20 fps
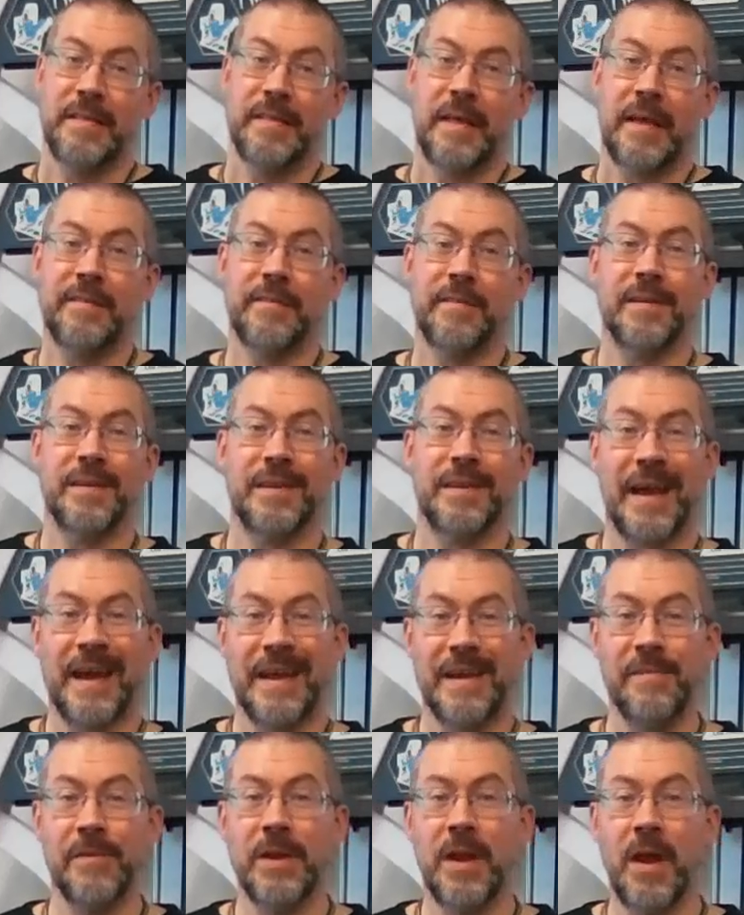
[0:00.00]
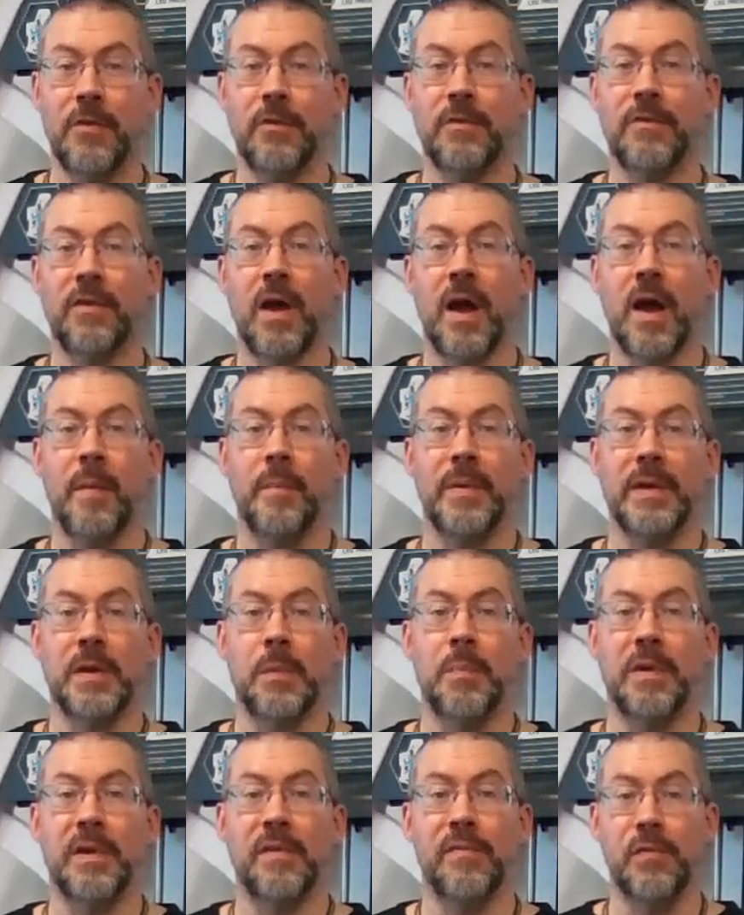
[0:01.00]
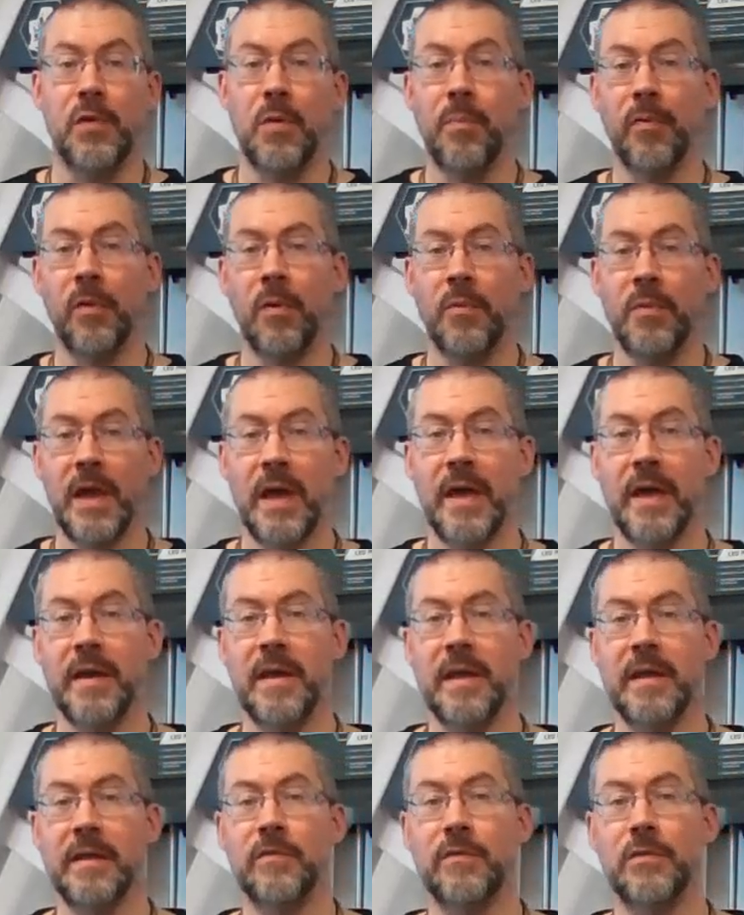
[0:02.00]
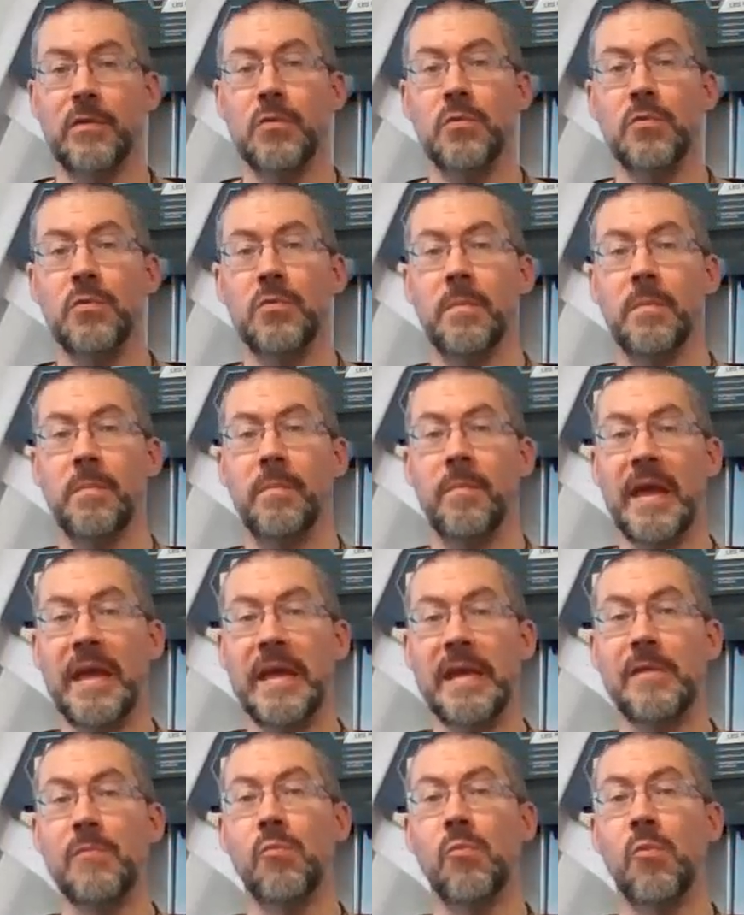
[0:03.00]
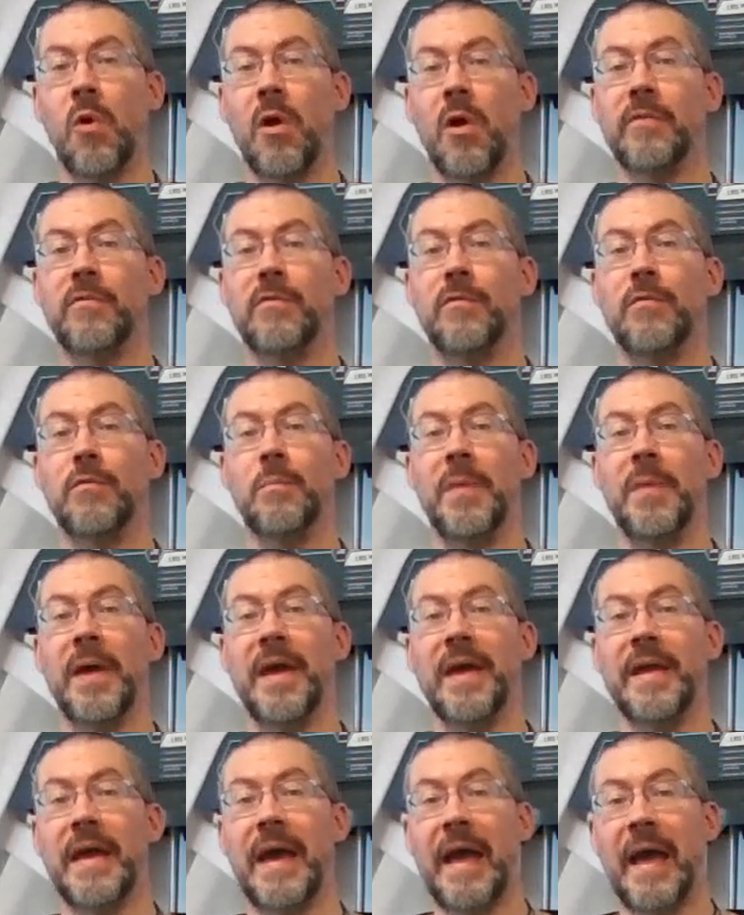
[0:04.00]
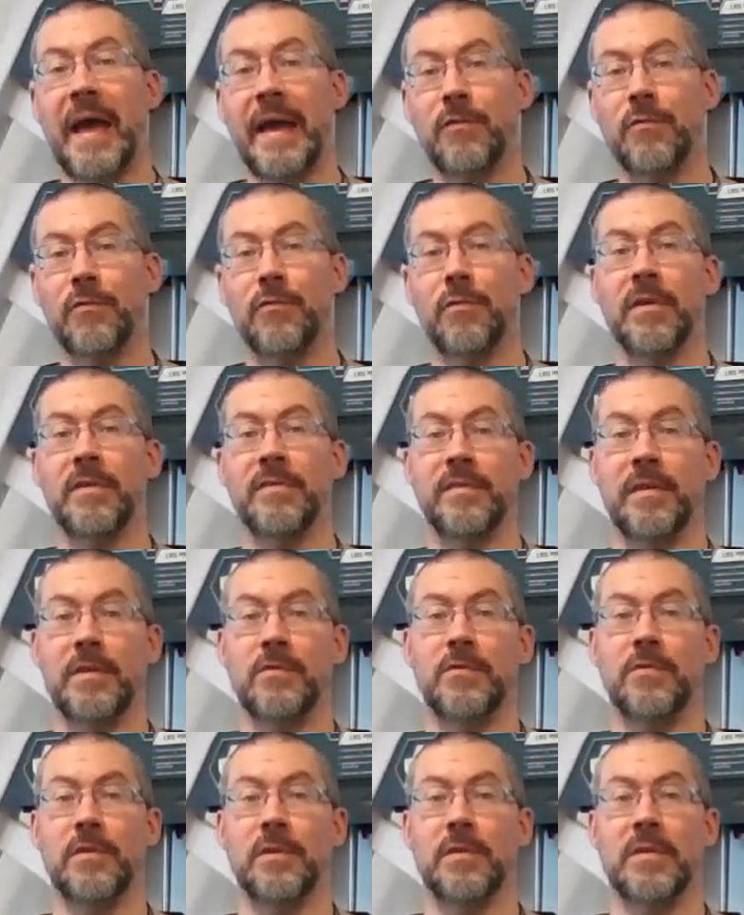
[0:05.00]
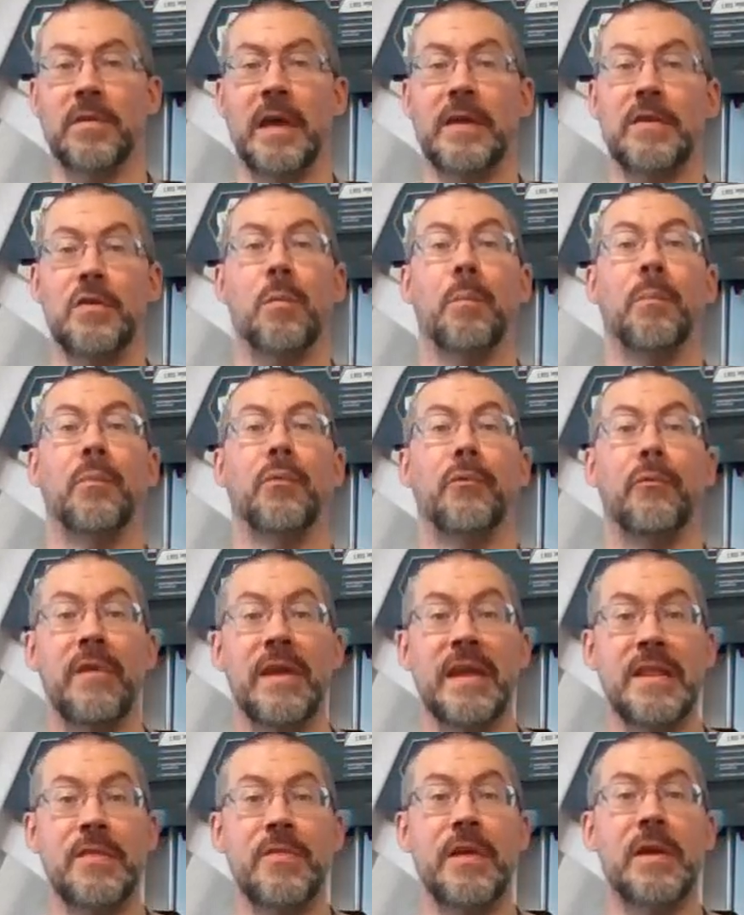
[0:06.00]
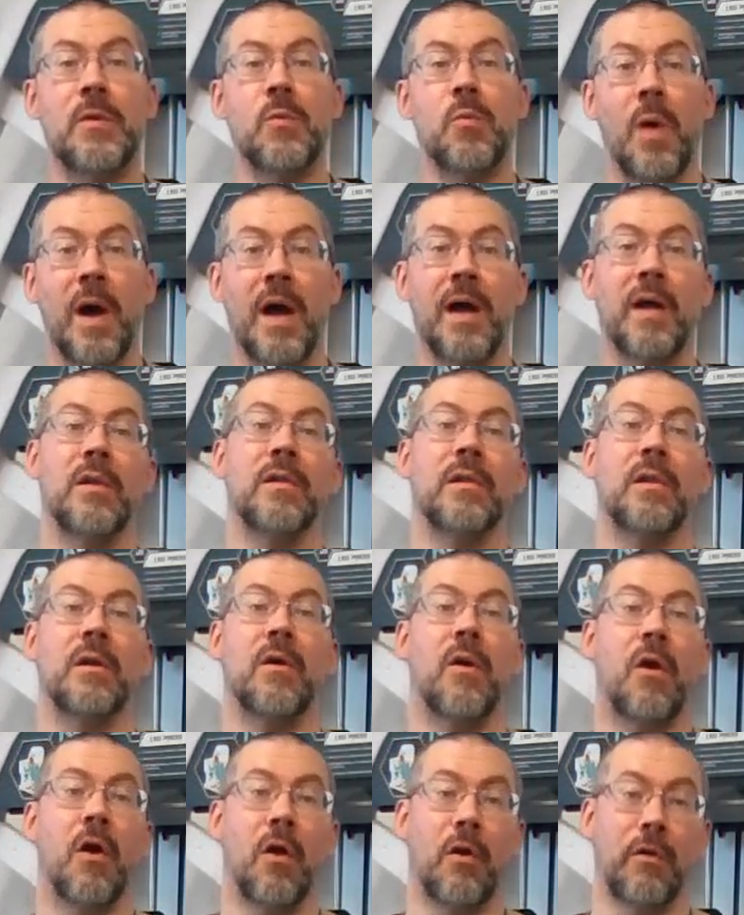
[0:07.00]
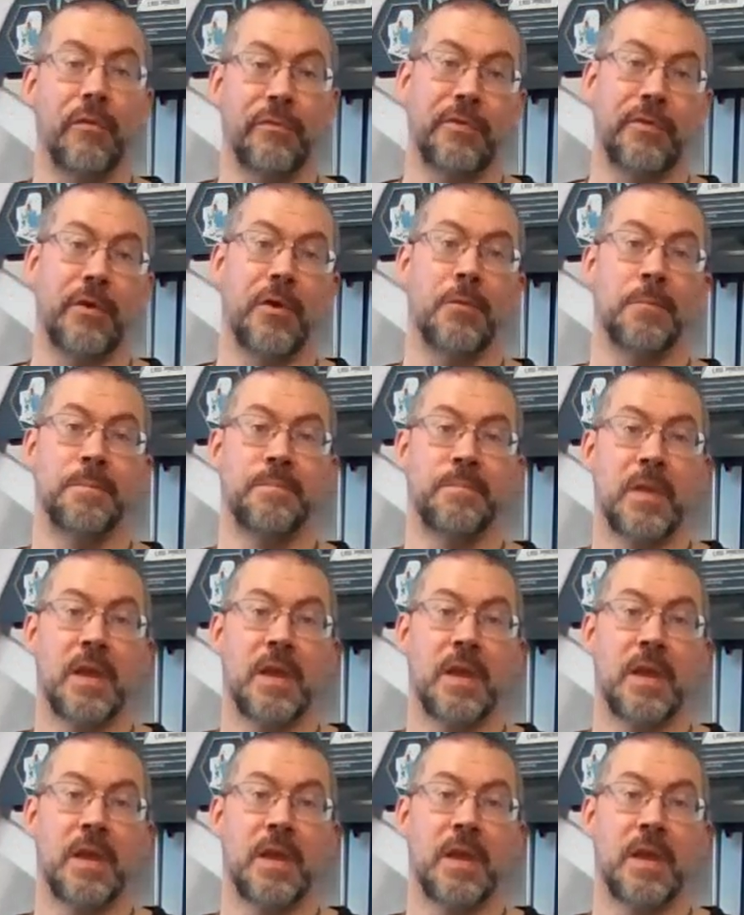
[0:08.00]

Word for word: That's a kind of another topic, but if you're prone to headaches, you may want to pay extra attention that you're breathing well also.